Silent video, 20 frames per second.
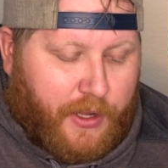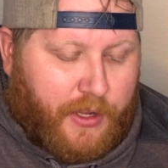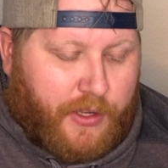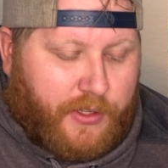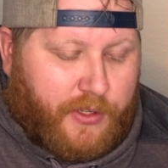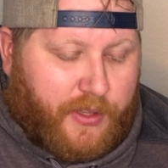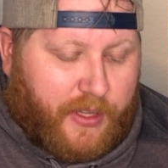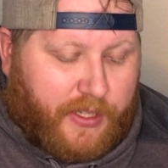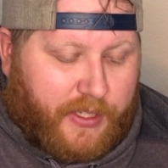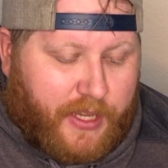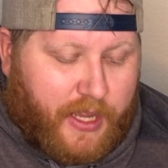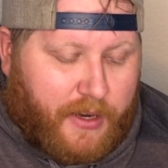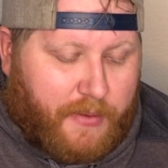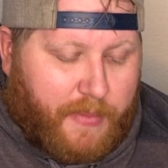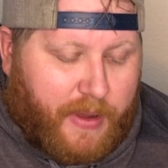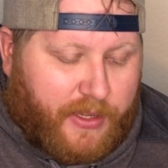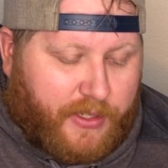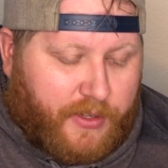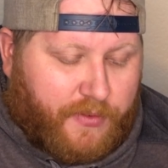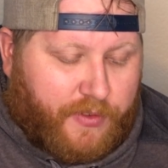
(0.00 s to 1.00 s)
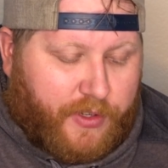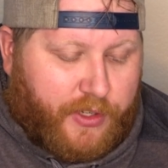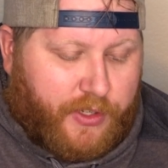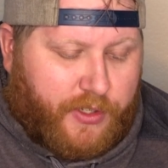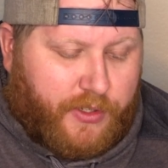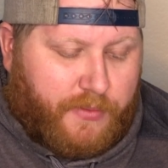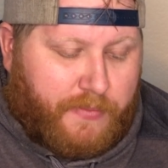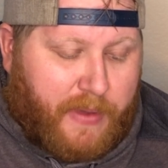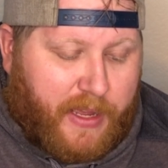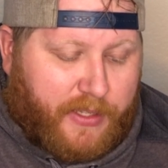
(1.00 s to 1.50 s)
So they sent a
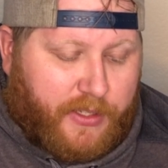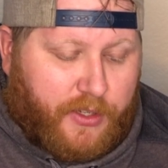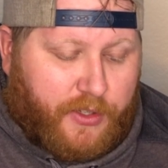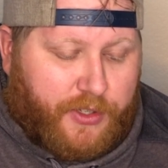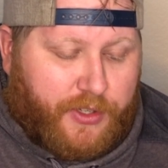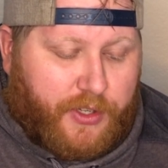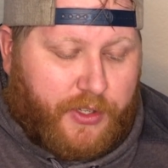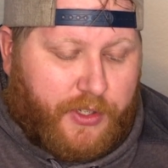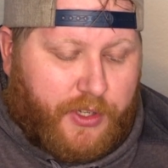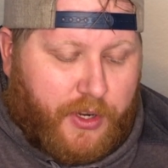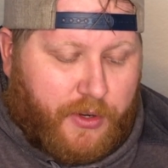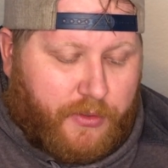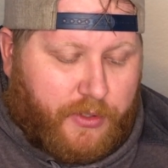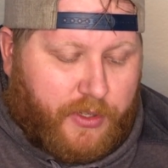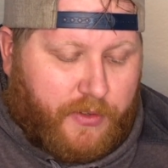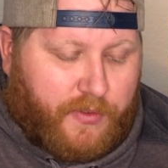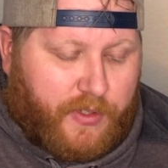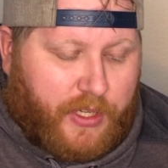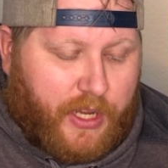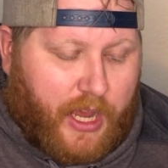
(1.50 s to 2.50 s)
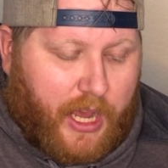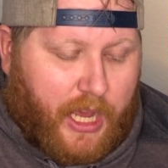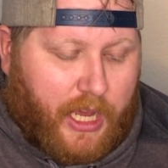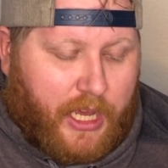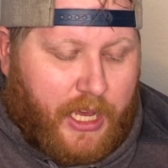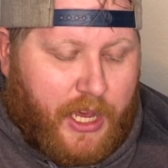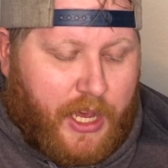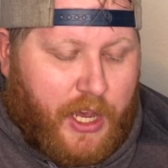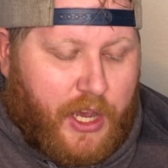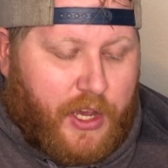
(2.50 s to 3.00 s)
message to Joseph saying,